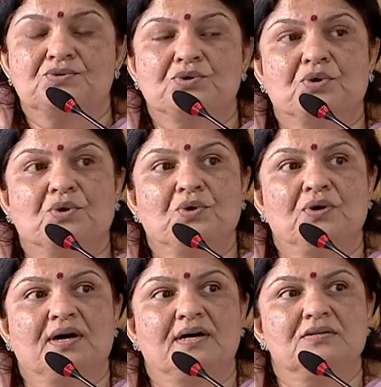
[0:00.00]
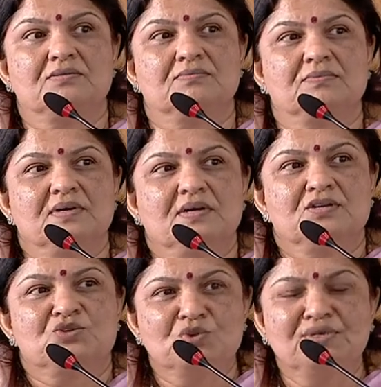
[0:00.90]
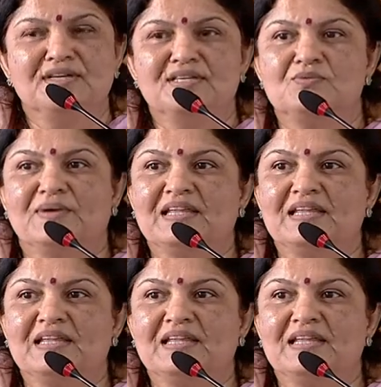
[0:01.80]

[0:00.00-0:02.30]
So students,